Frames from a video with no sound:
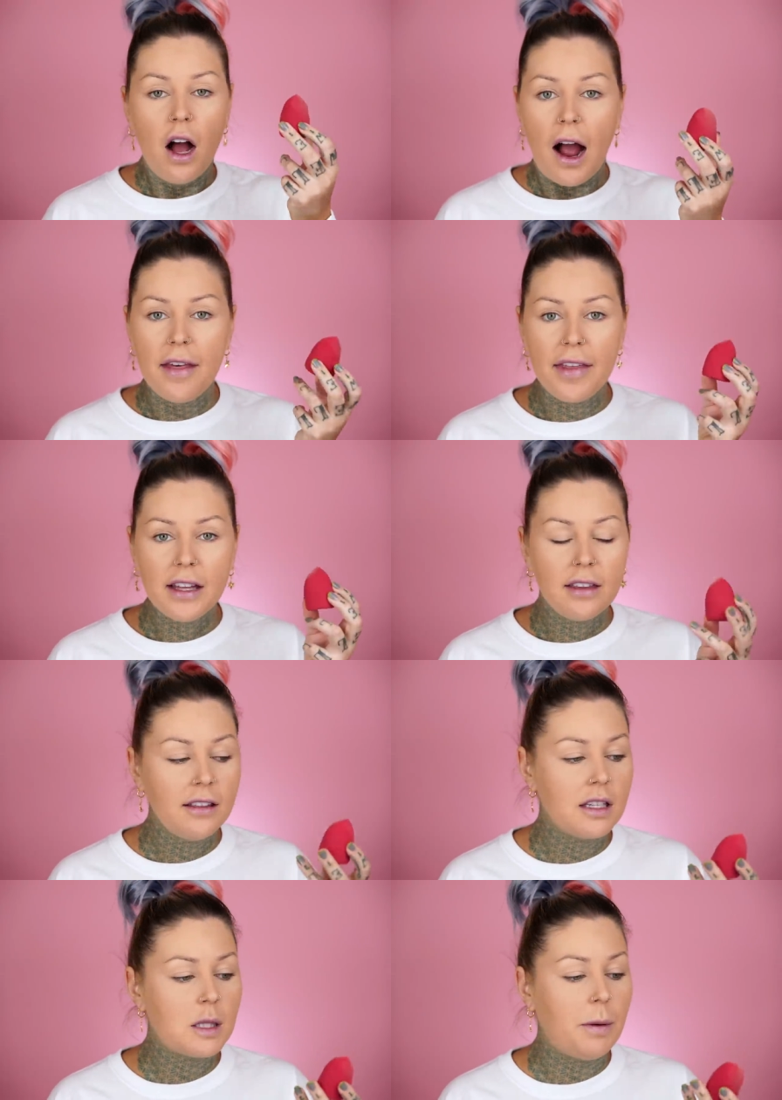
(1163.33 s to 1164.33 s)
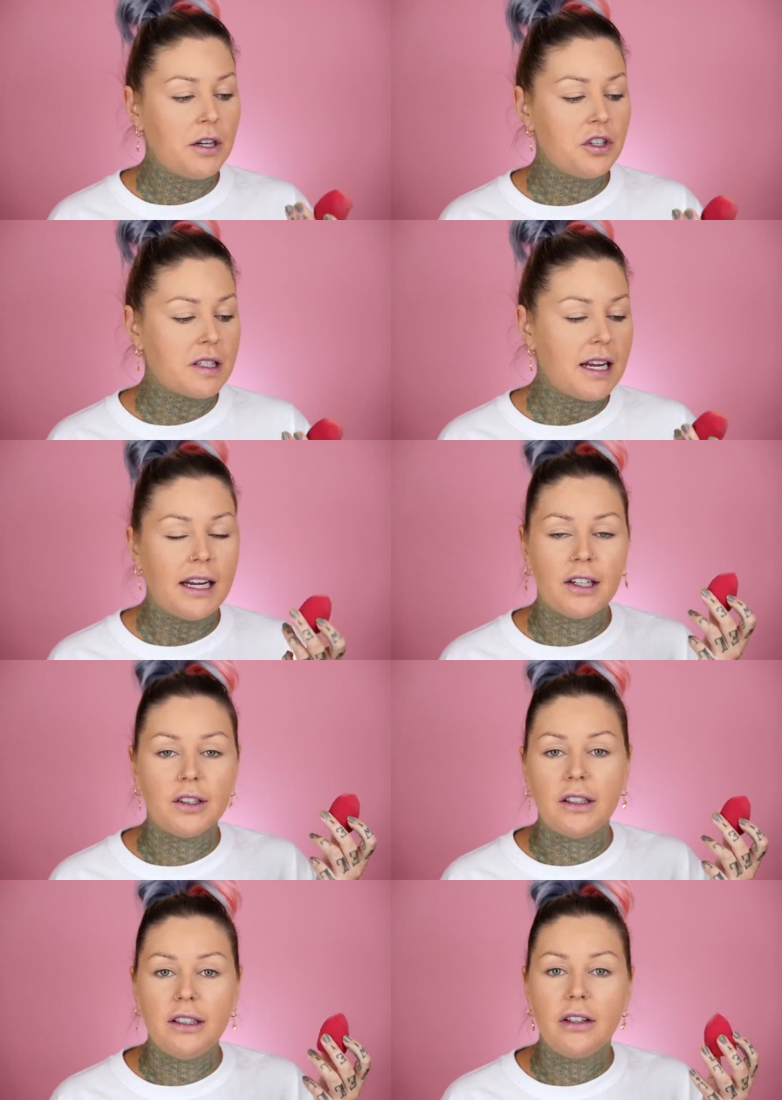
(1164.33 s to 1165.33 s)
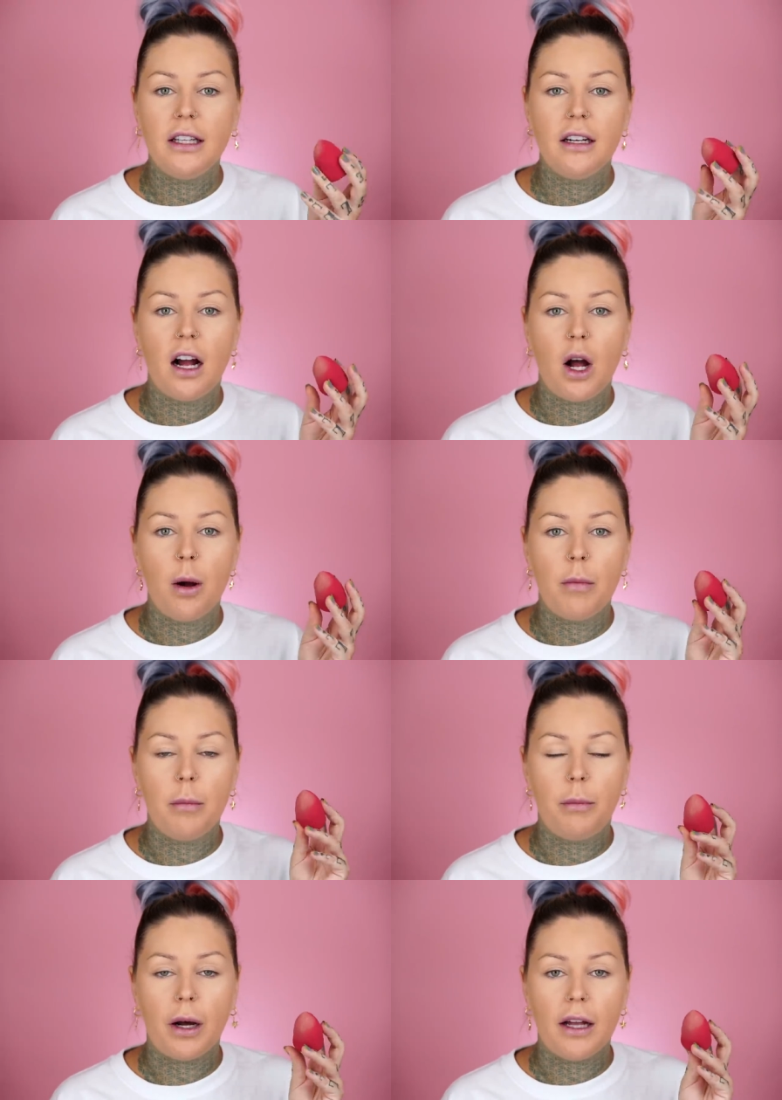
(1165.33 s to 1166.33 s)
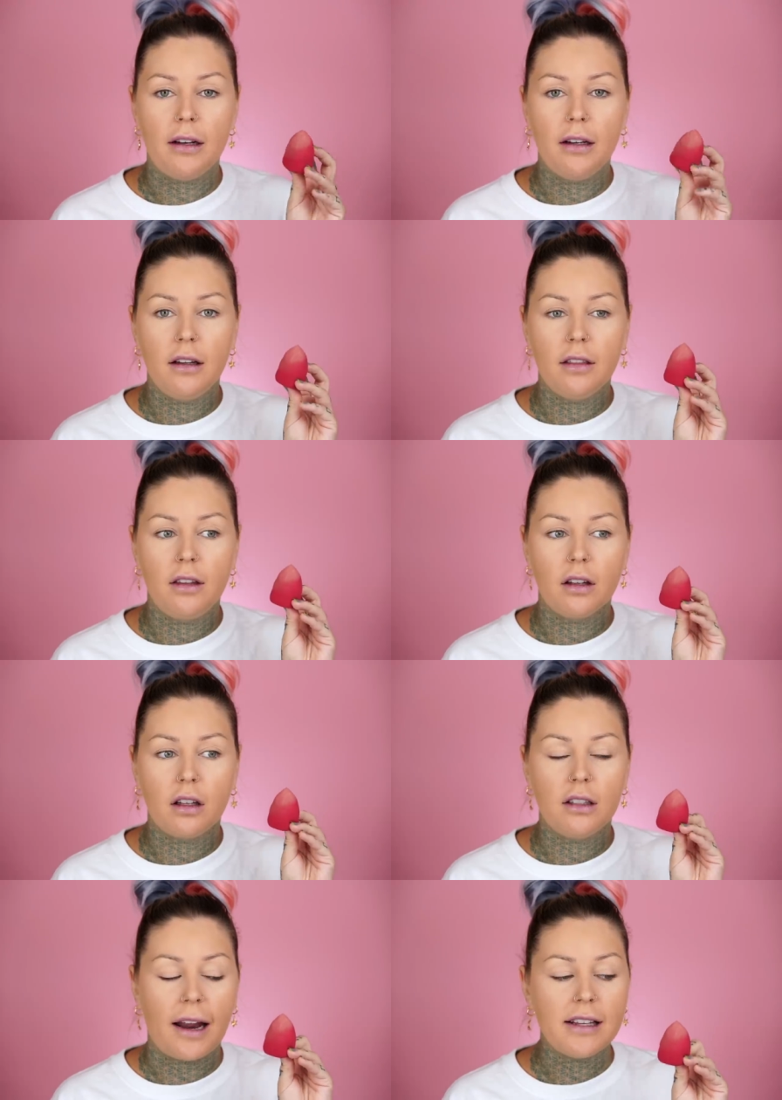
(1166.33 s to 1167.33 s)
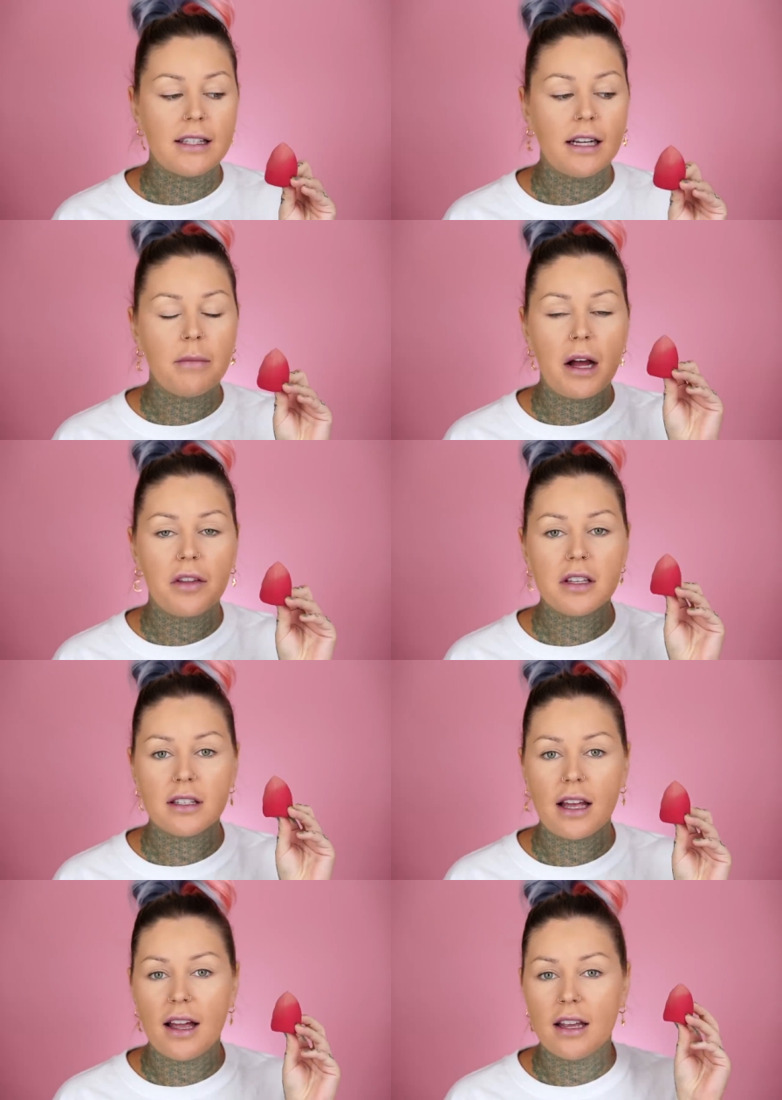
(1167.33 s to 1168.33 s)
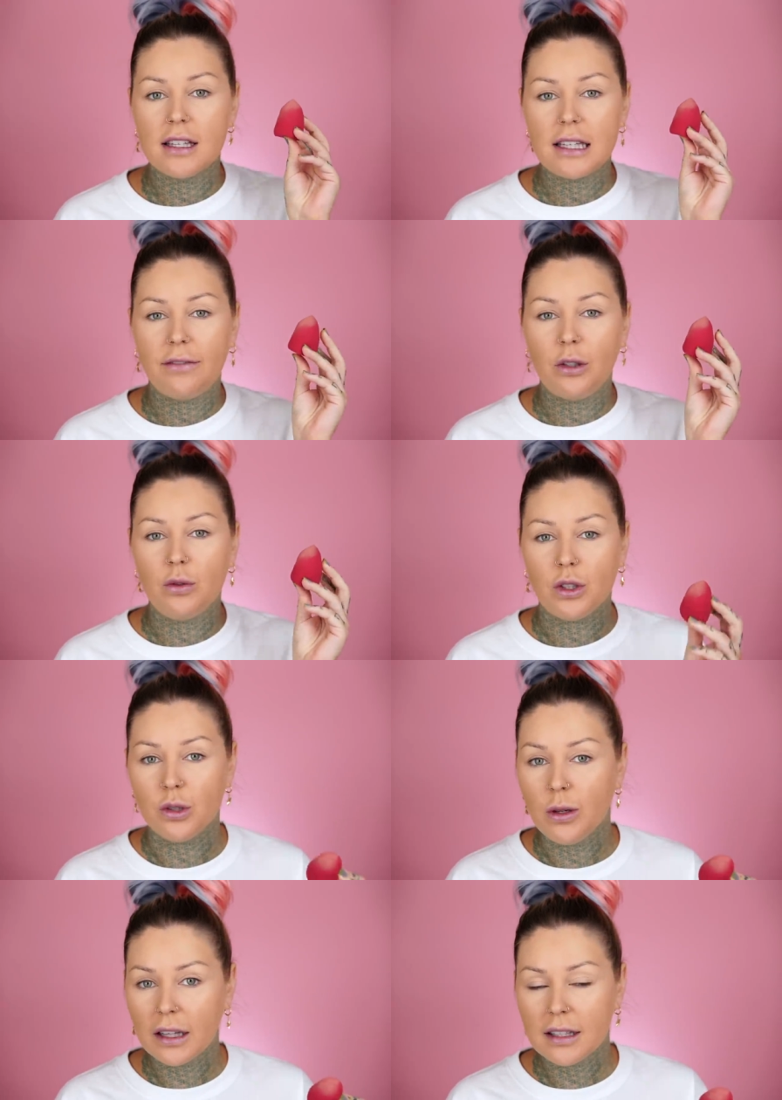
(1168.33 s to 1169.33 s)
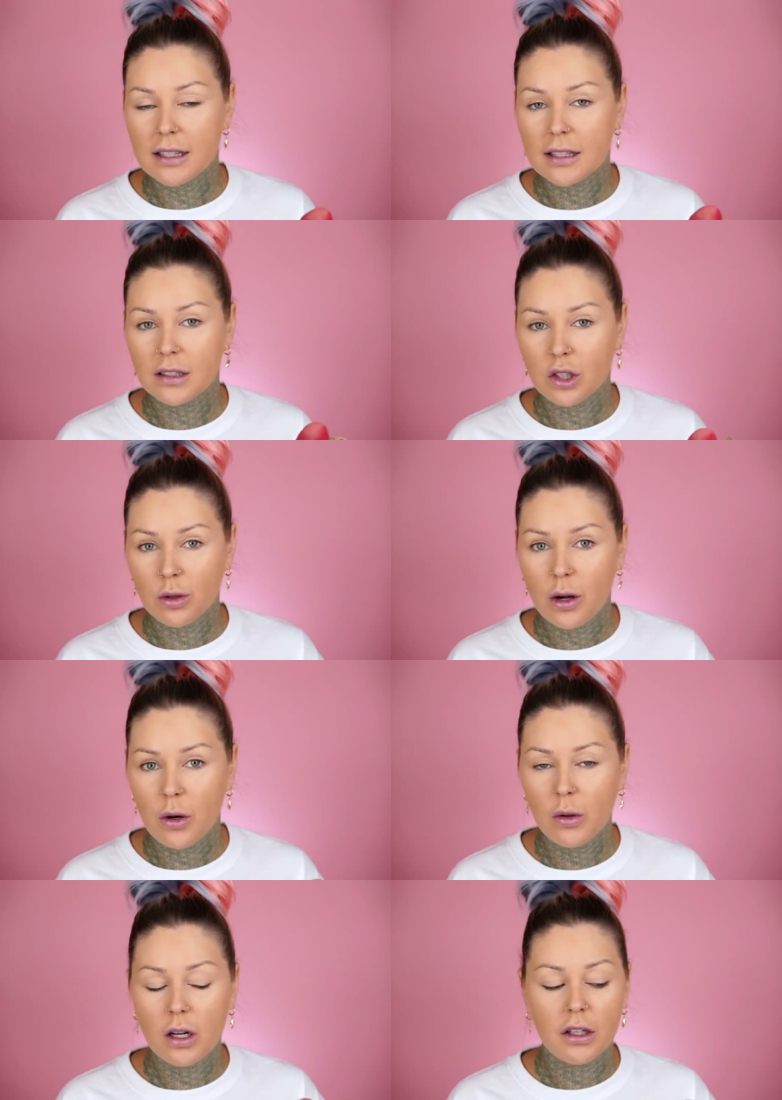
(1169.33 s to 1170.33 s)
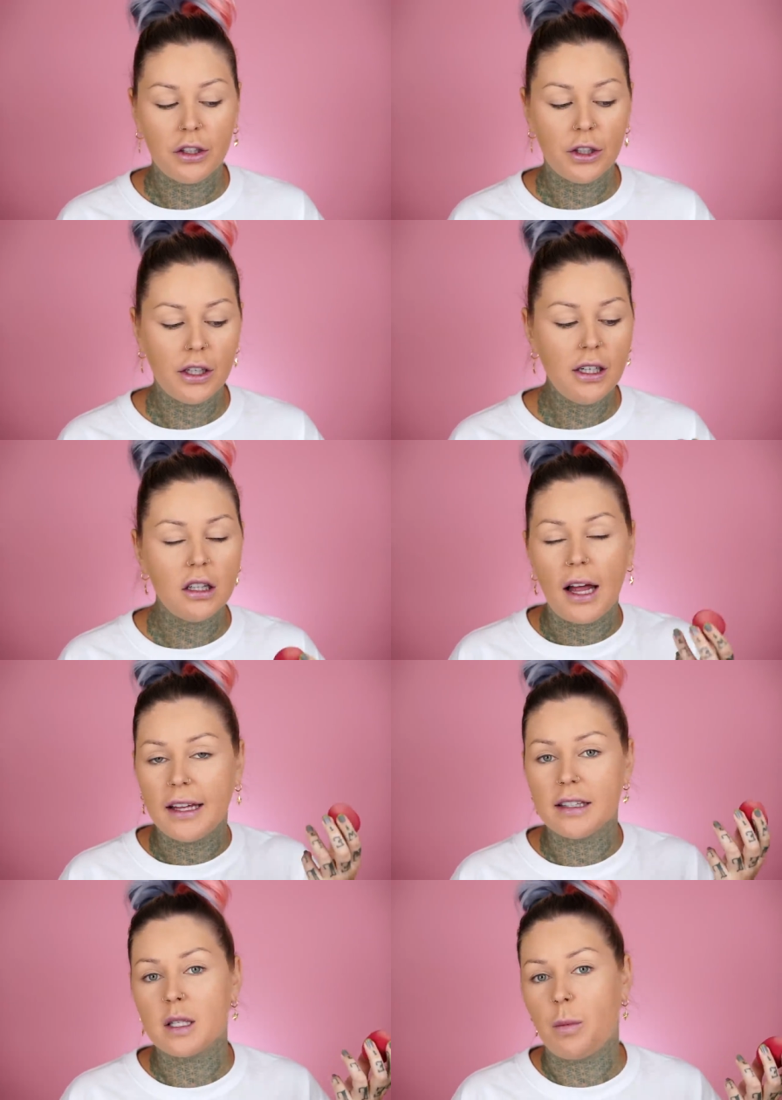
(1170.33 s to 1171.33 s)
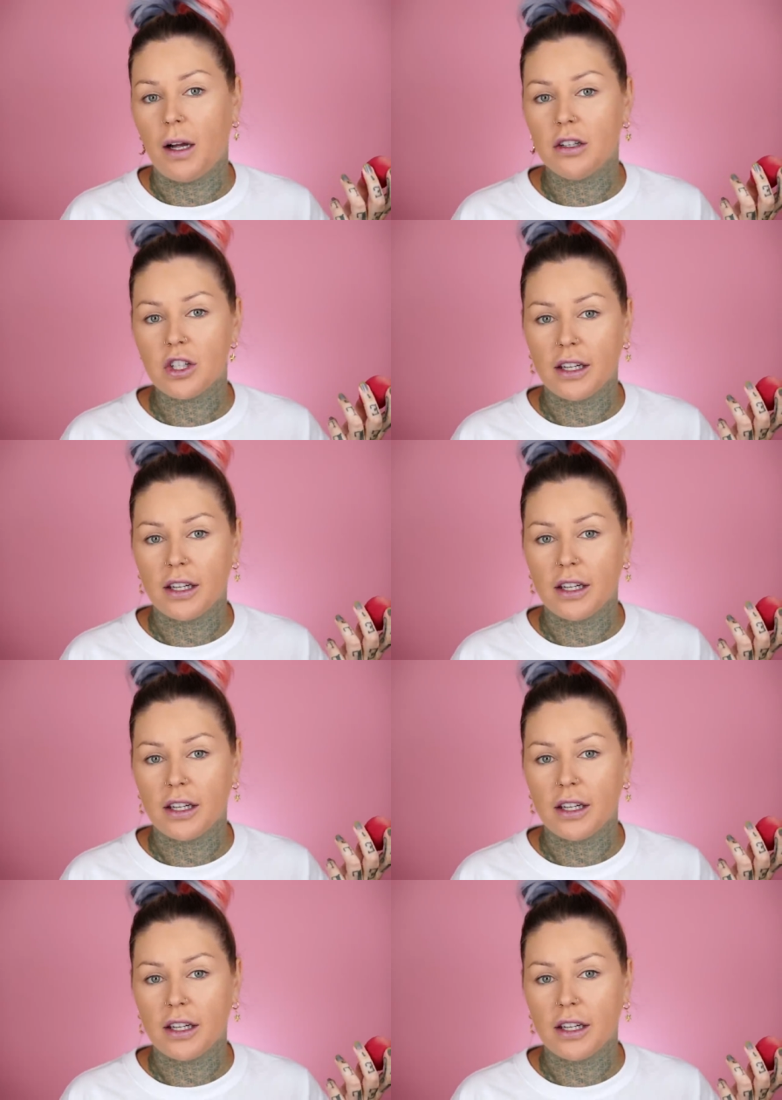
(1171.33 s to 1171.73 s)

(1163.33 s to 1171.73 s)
I think that the sponge is take it or leave it, but the nice thing about this set is if you do get this duo, you're gonna like the sponge.